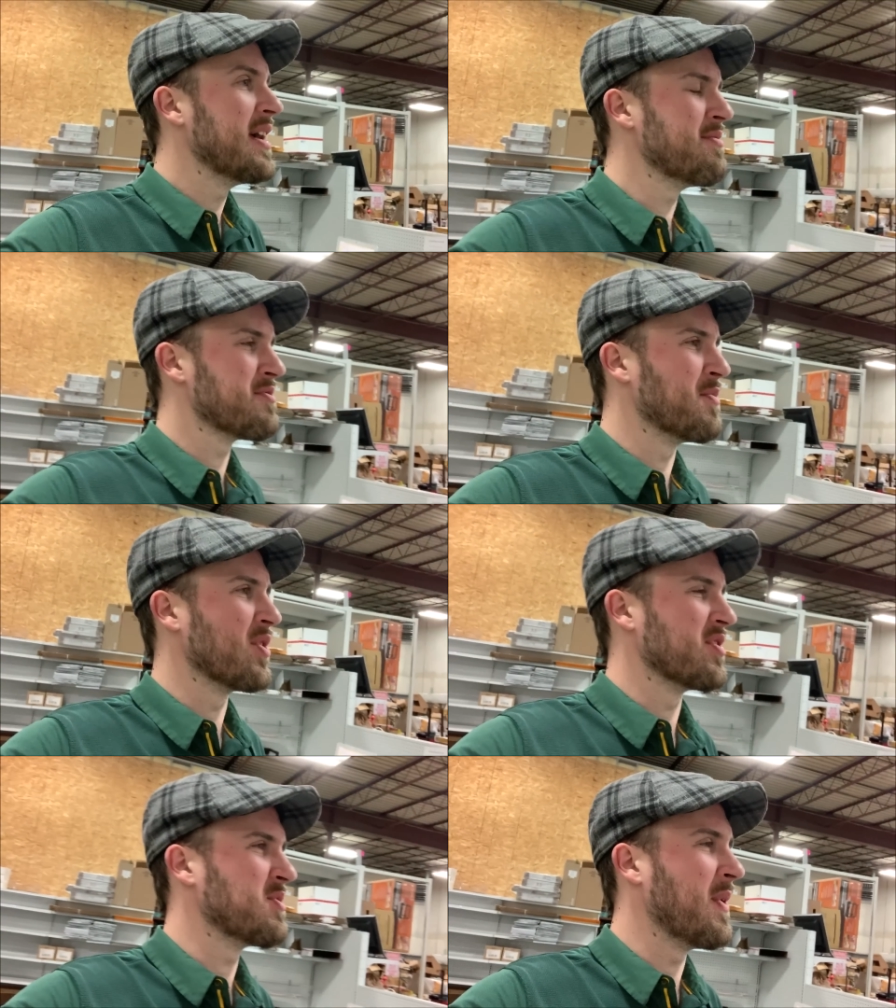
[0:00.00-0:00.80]
It was more
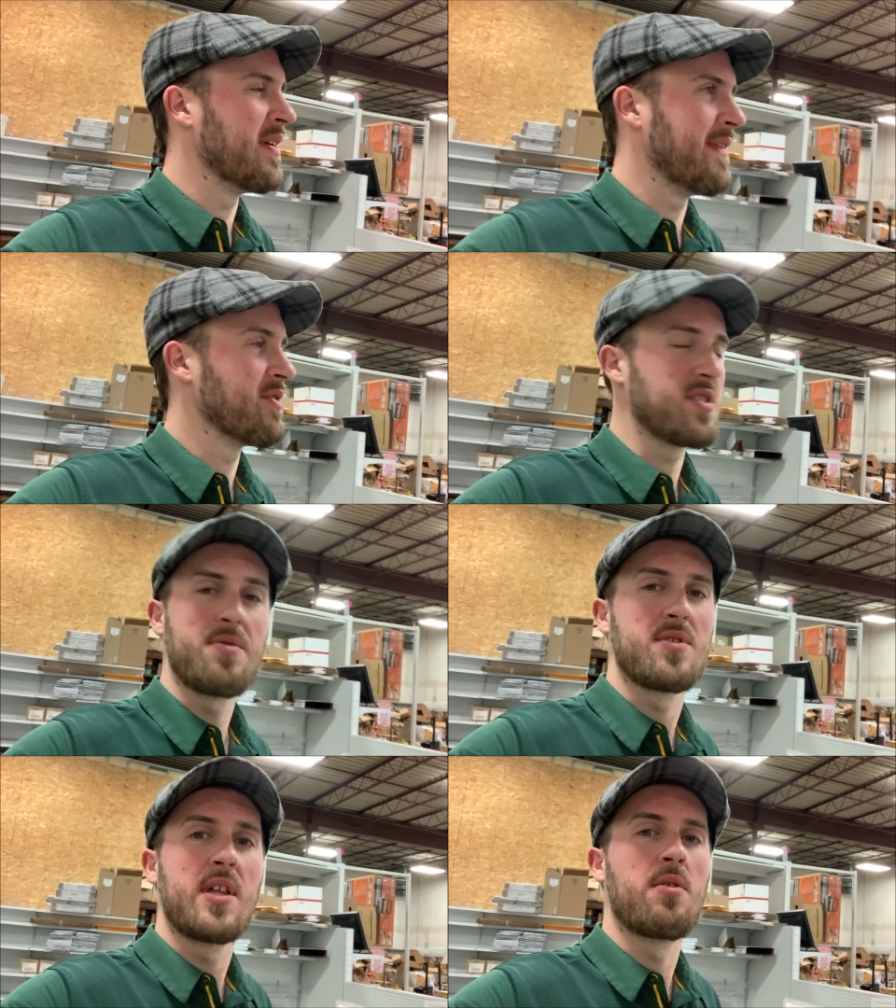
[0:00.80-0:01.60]
than 12 hours. It
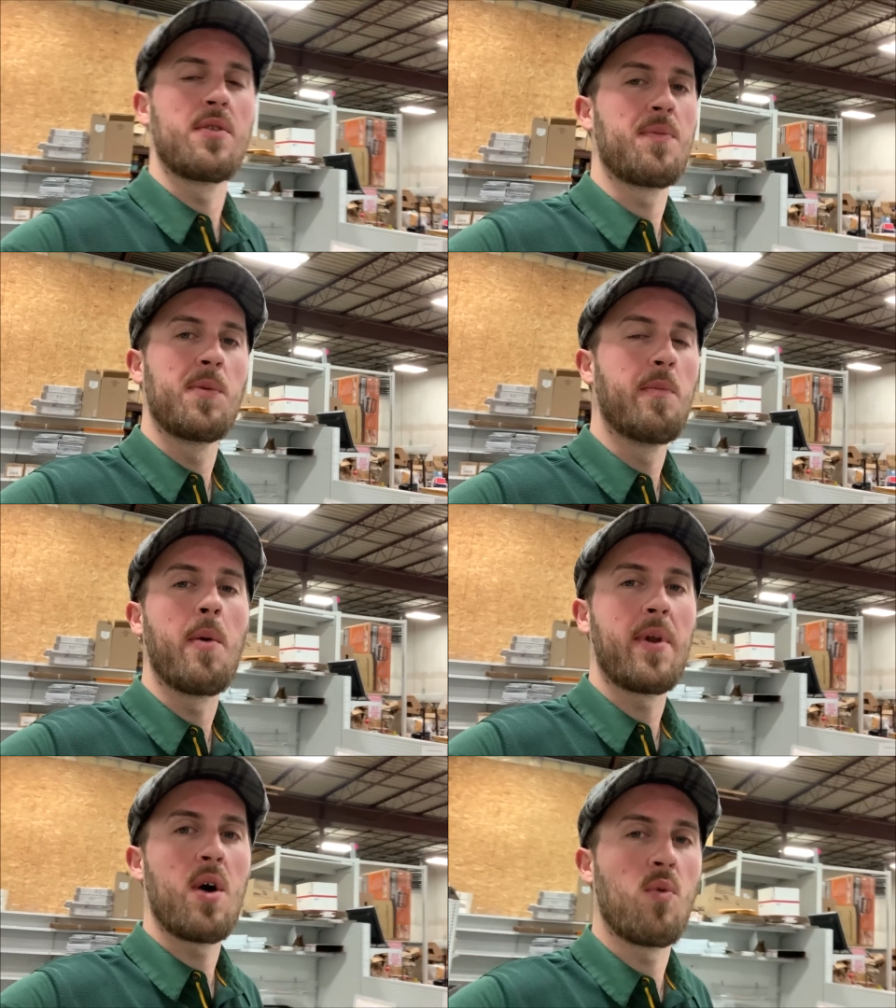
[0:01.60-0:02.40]
was literally from the
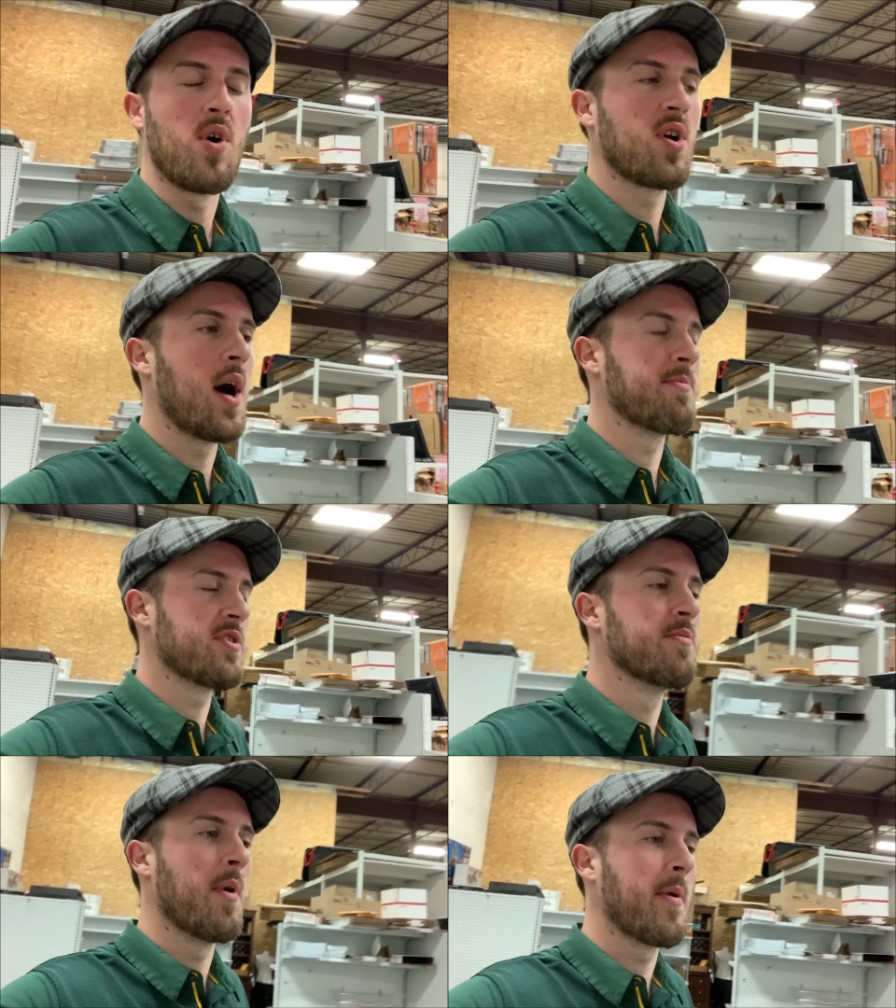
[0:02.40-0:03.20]
moment I woke up
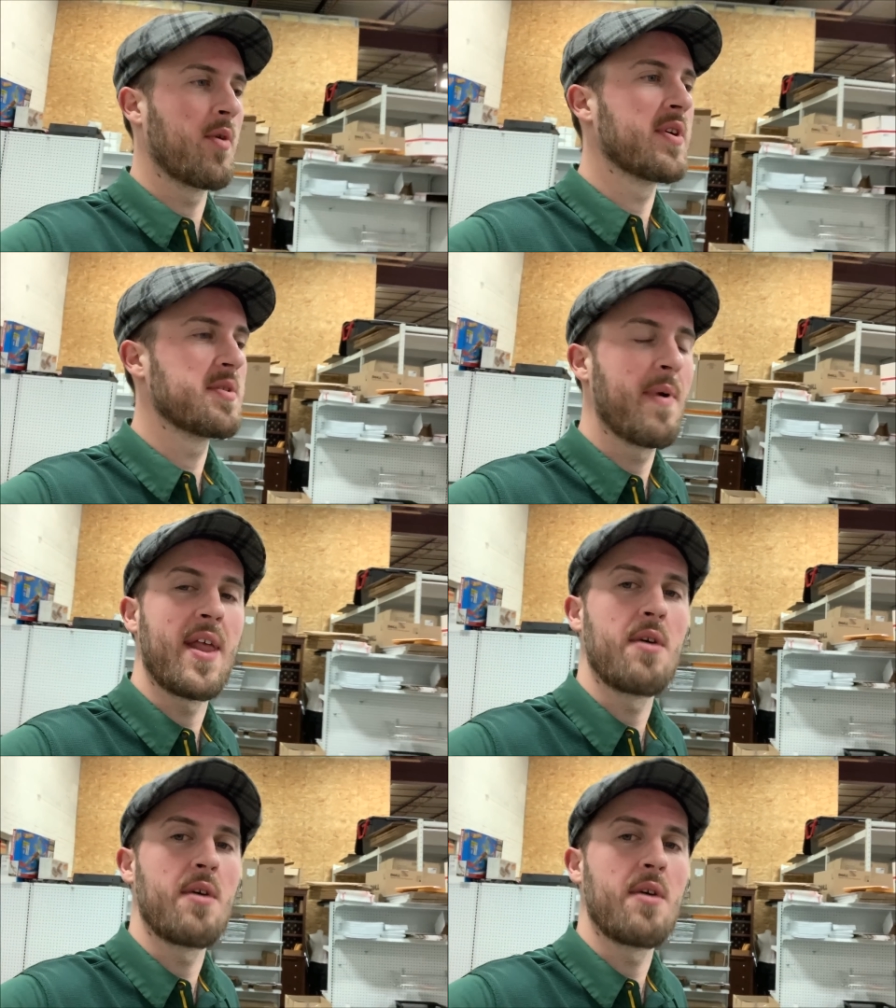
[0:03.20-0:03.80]
to the moment I went to bed.